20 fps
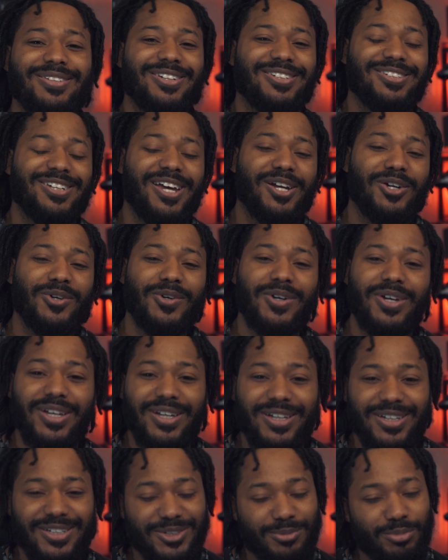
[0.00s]
to the channel.
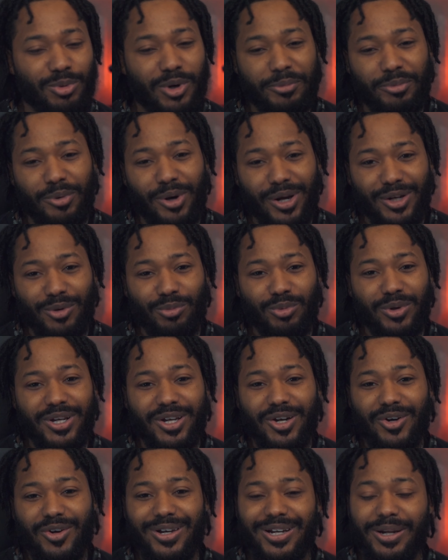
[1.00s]
It's your boy Brandon
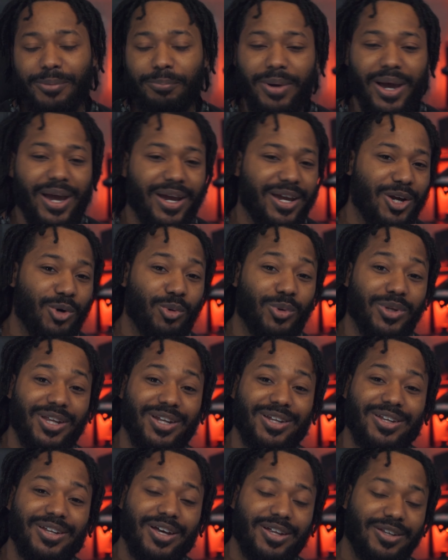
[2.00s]
Rico, and I'm back here with
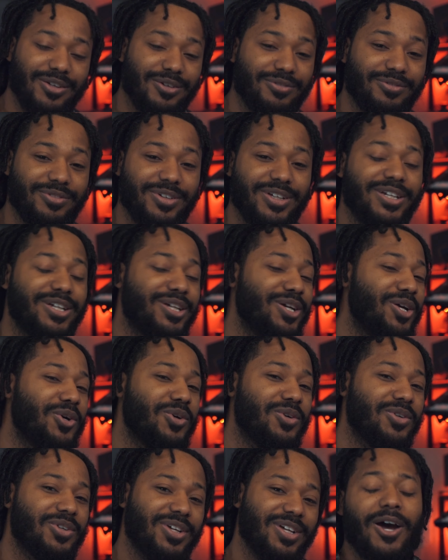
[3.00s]
another
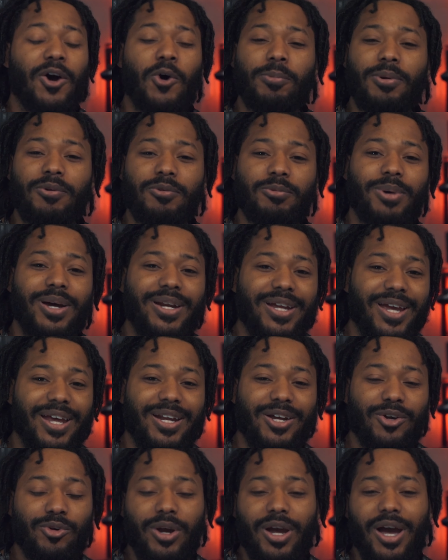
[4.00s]
video. I hope everybody
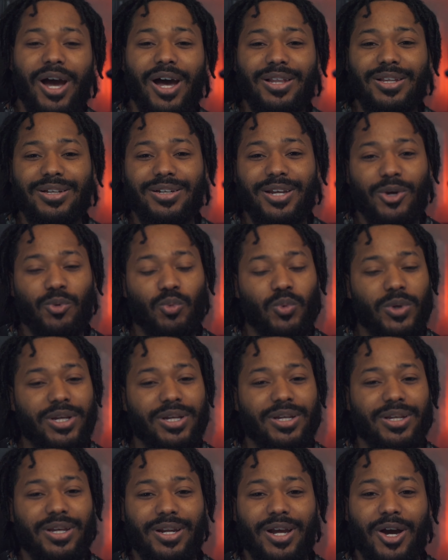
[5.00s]
had a great holiday
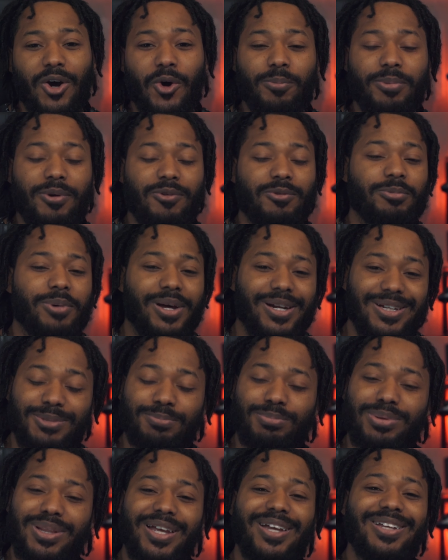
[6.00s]
week, and I hope everybody's
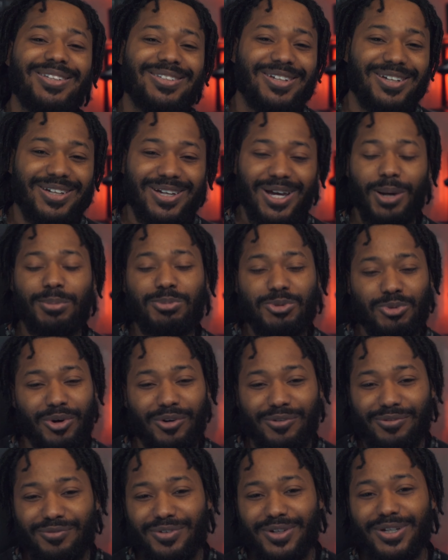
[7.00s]
plates and cups
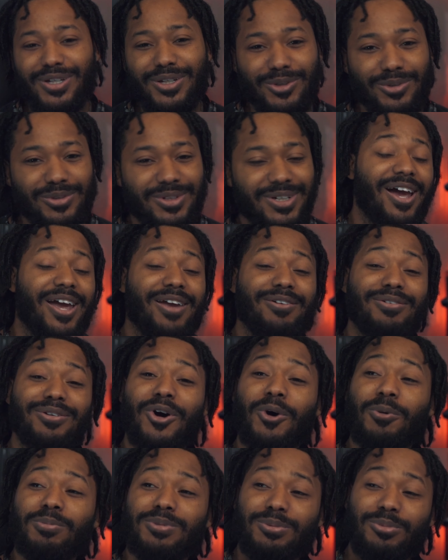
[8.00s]
were filled. I even
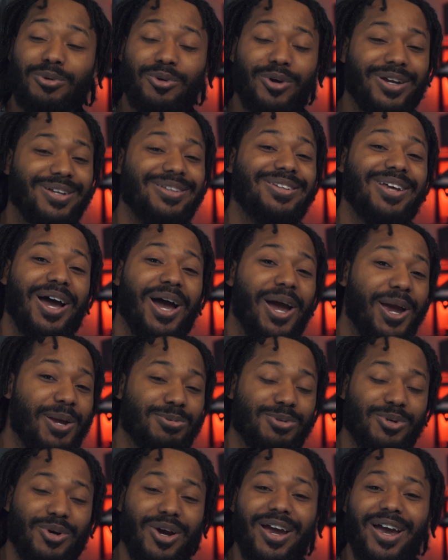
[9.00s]
hope some great
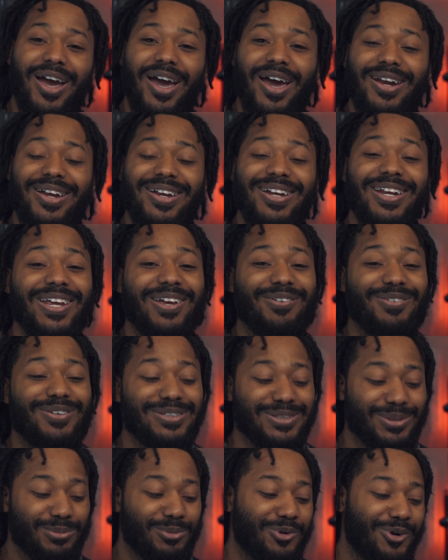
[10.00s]
times were had, and even
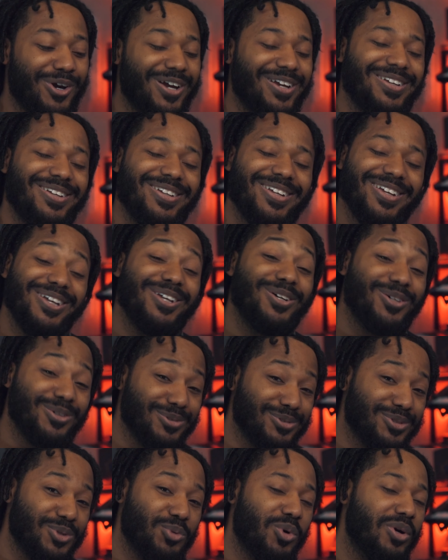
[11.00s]
some great
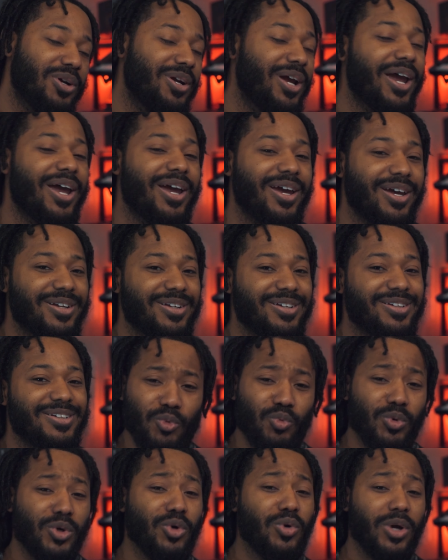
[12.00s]
deals were had.
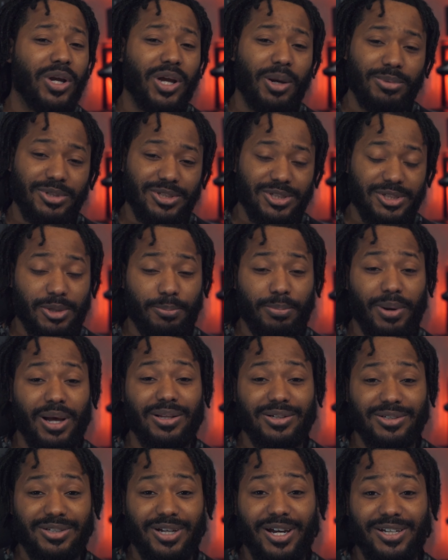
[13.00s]
Real quick, I'm gonna just
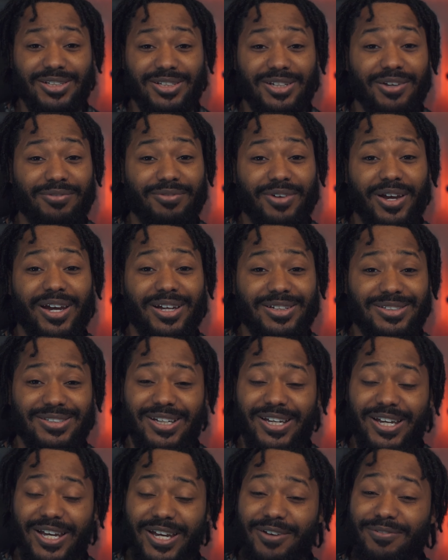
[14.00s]
apologize in advance.
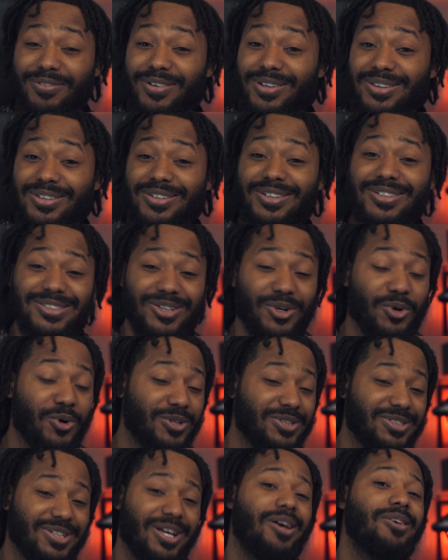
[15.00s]
If it looks
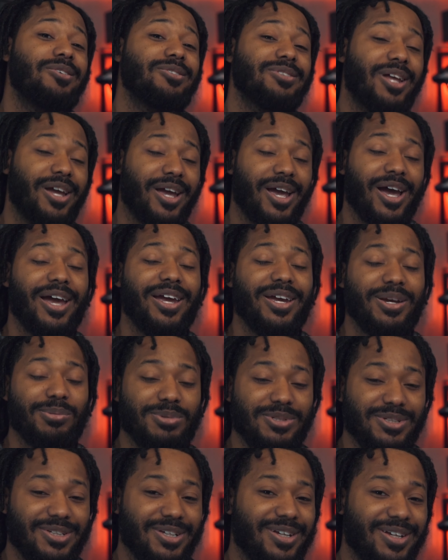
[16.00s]
or sounds like I am
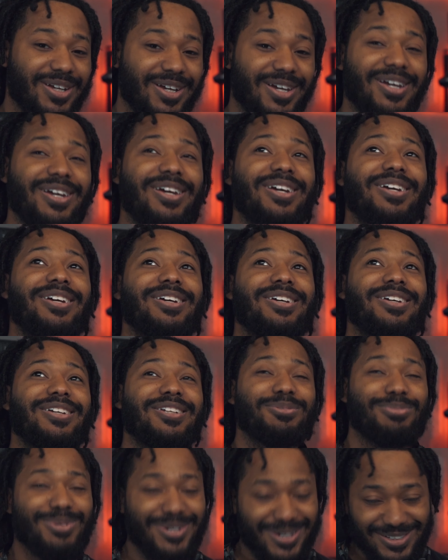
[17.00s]
sick,
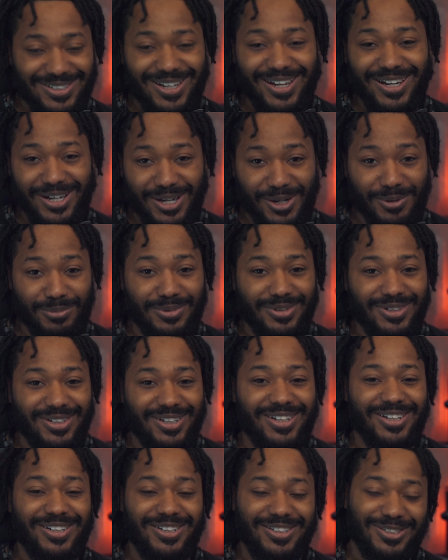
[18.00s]
it's because I am.
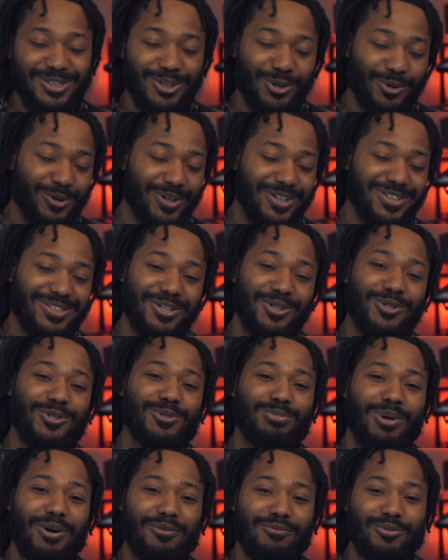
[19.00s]
So
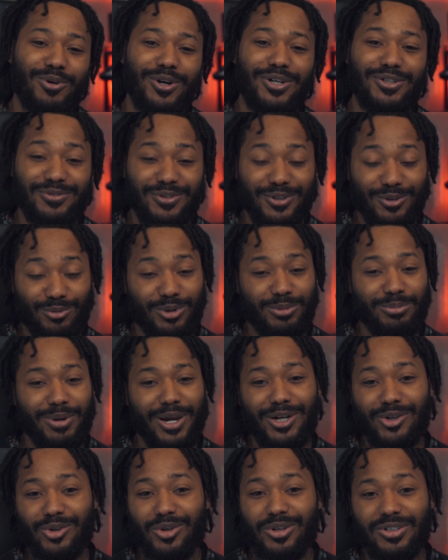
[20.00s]
excuse my voice for the
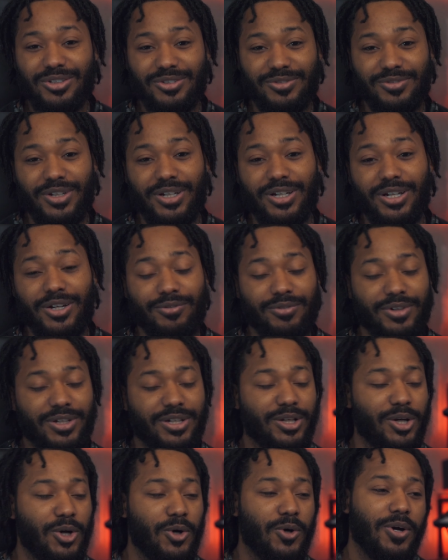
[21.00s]
remainder of this
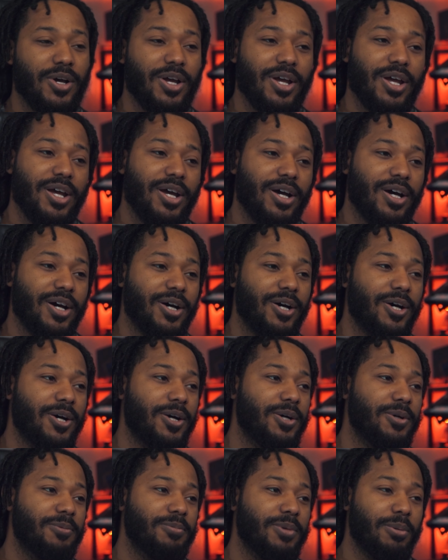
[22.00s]
video.
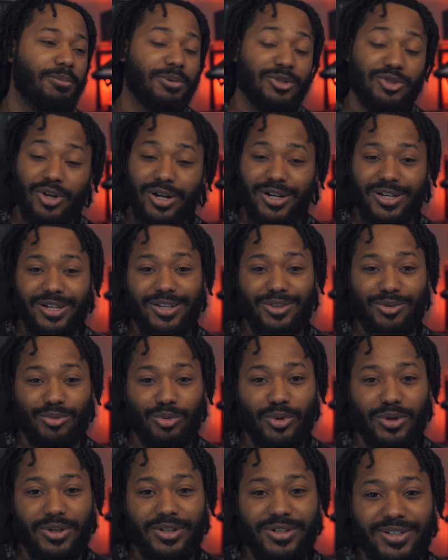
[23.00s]
I'm gonna try to get
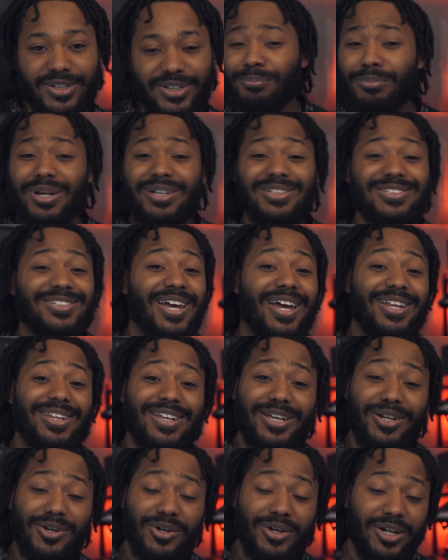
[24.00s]
through it. But I just had
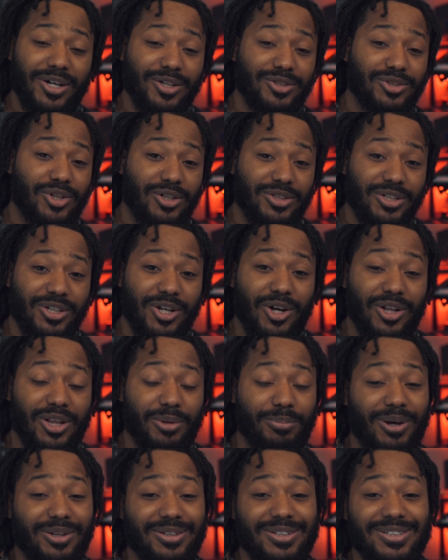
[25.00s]
to get on here and talk to y'all
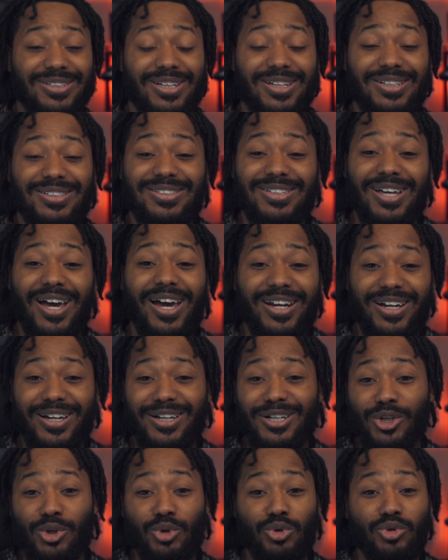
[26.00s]
about this
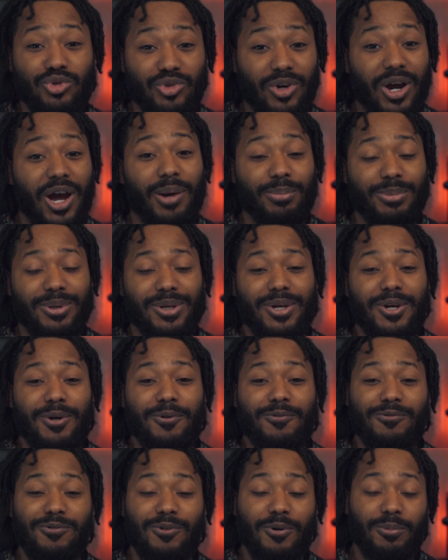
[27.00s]
exciting new drop
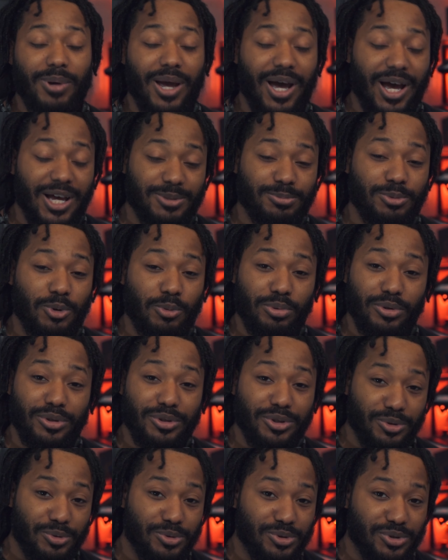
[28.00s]
from
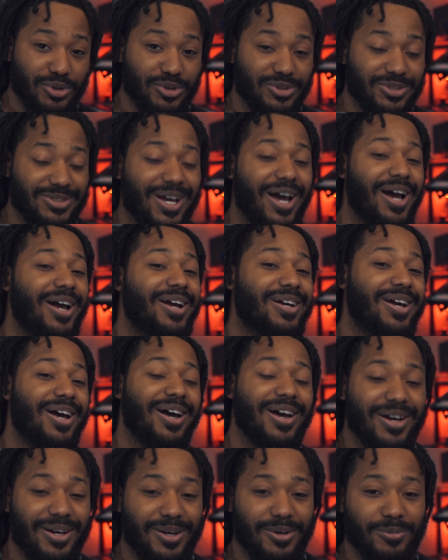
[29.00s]

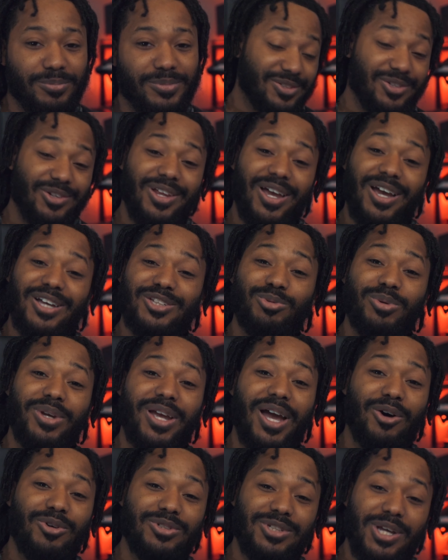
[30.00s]
gospelproducers.com. So last
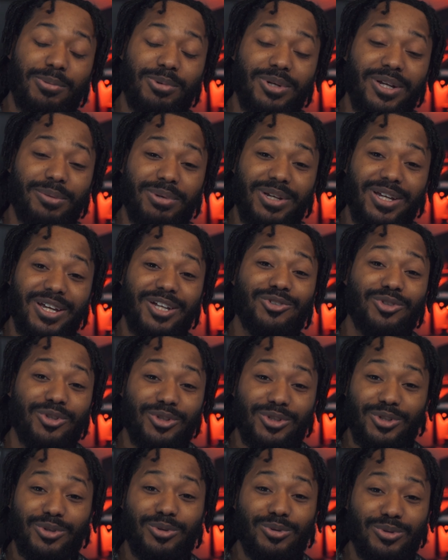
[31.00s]
week I was able to be
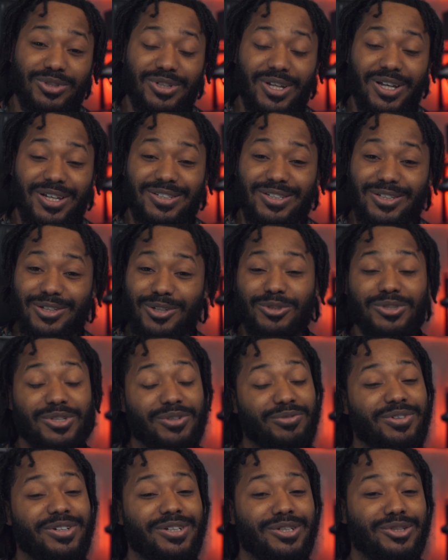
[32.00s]
introduced
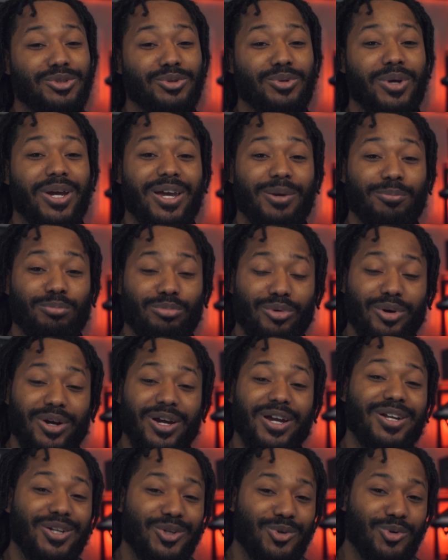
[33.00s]
exclusively to a
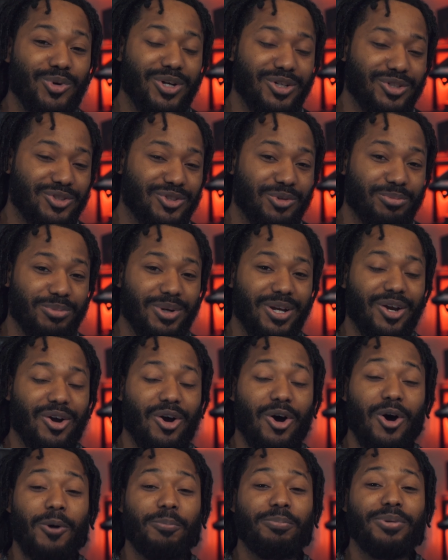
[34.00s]
brand new instrument
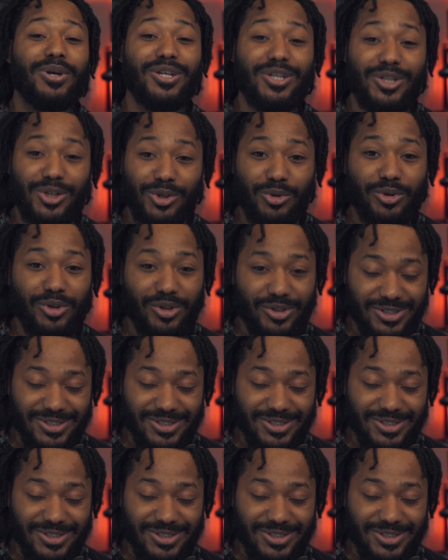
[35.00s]
called Peculiar